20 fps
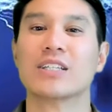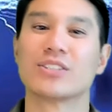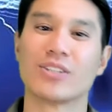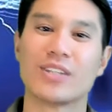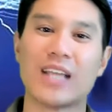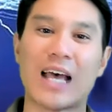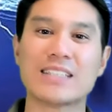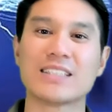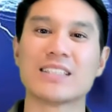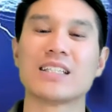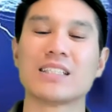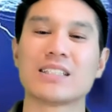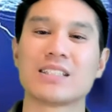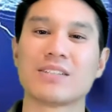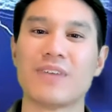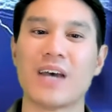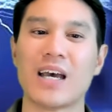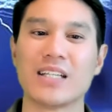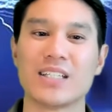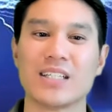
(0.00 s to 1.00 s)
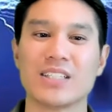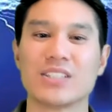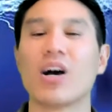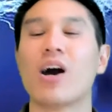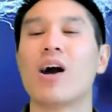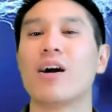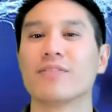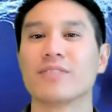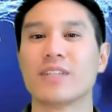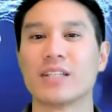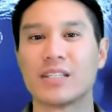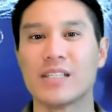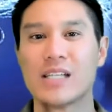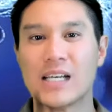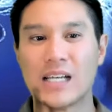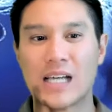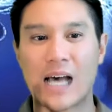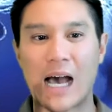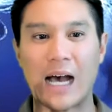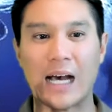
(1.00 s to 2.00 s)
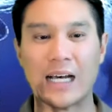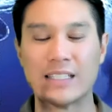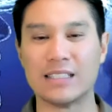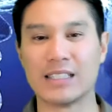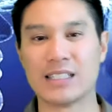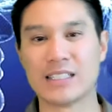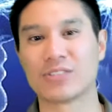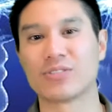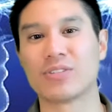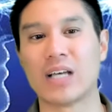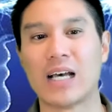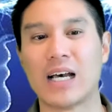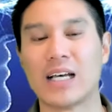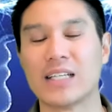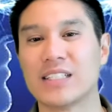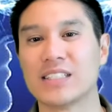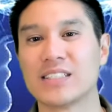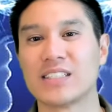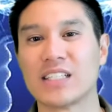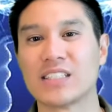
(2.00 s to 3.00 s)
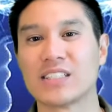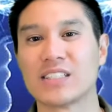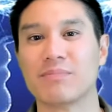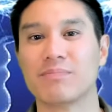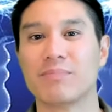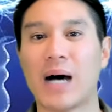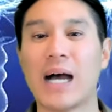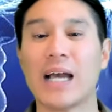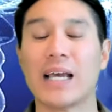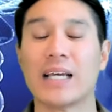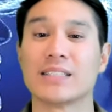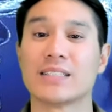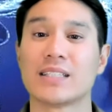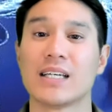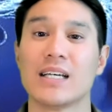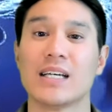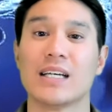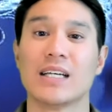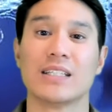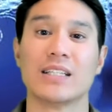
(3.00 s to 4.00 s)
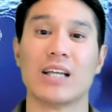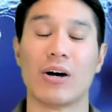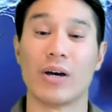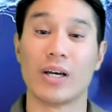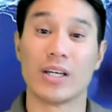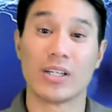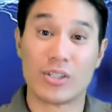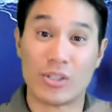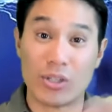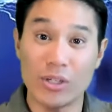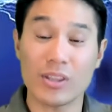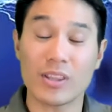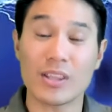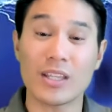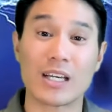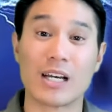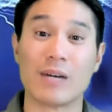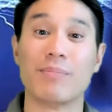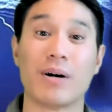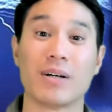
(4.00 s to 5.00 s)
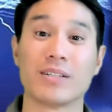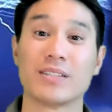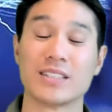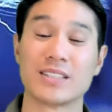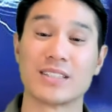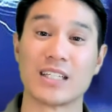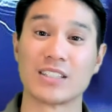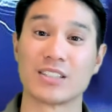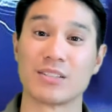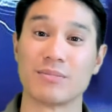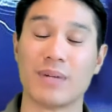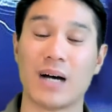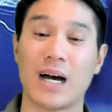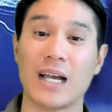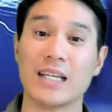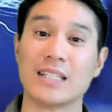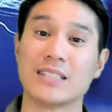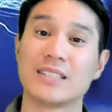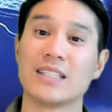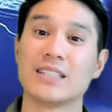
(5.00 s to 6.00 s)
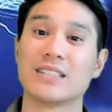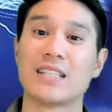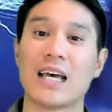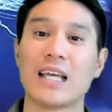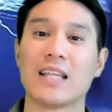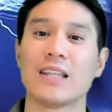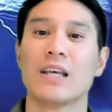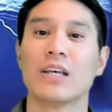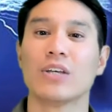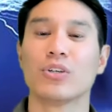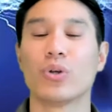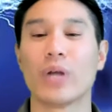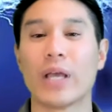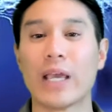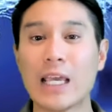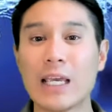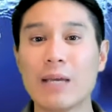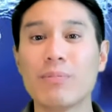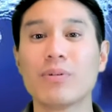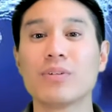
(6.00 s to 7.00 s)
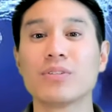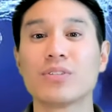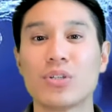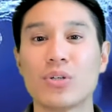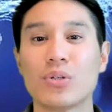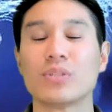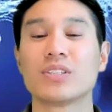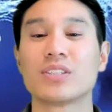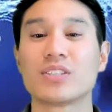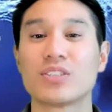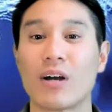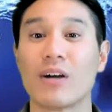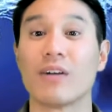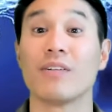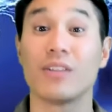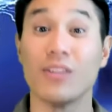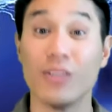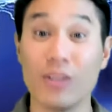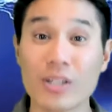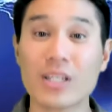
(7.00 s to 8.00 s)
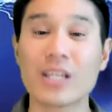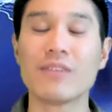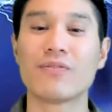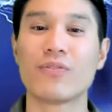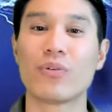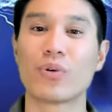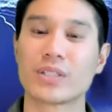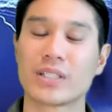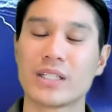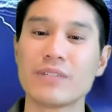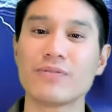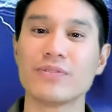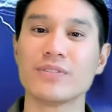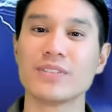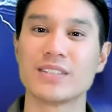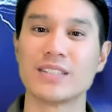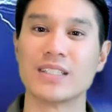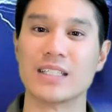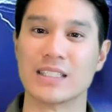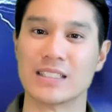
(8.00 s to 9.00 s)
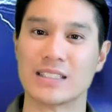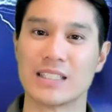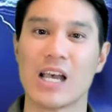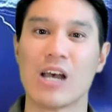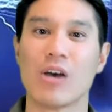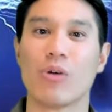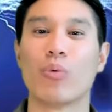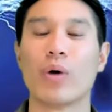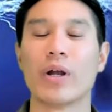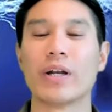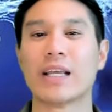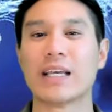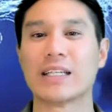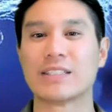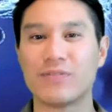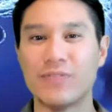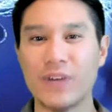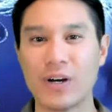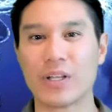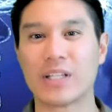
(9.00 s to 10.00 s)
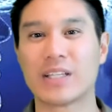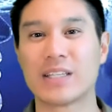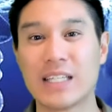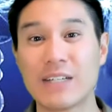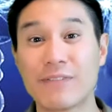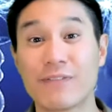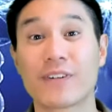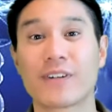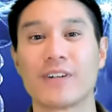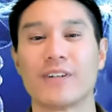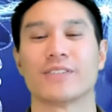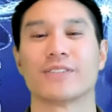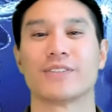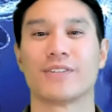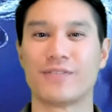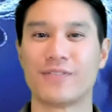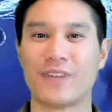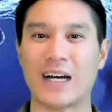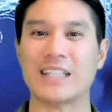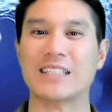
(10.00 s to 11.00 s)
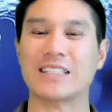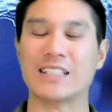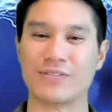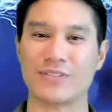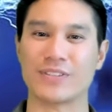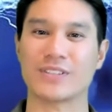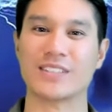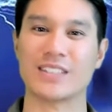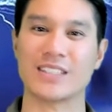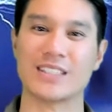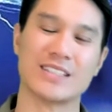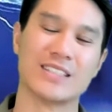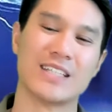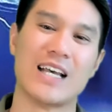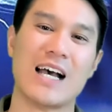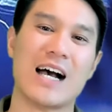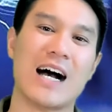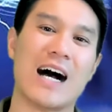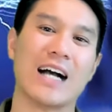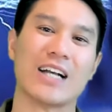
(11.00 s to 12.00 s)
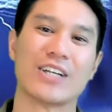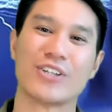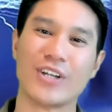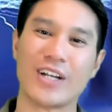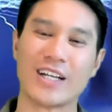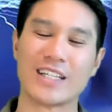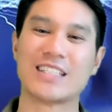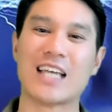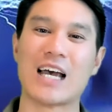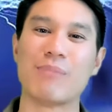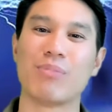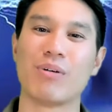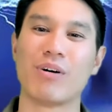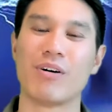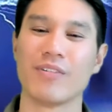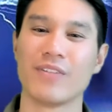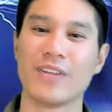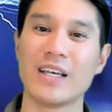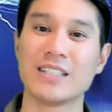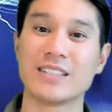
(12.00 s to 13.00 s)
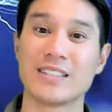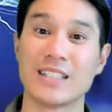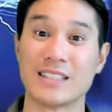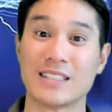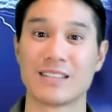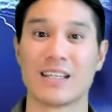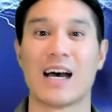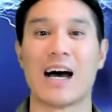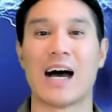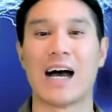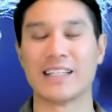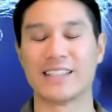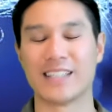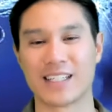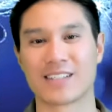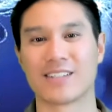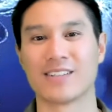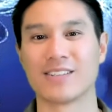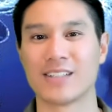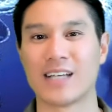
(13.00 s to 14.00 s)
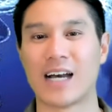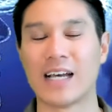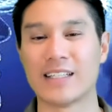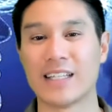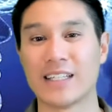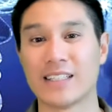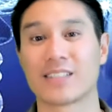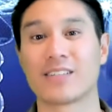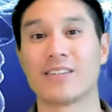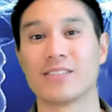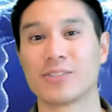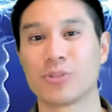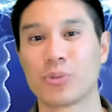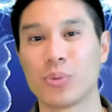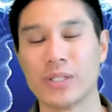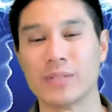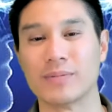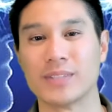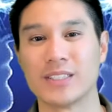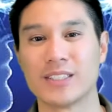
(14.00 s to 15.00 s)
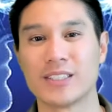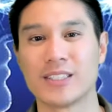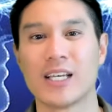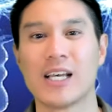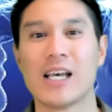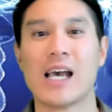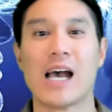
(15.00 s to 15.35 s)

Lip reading: So that's the disadvantage of the distinction bias. Now, a good thing about distinction bias is that you're able to start looking for differences when it's very difficult to find differences. A good example of this is identical twins.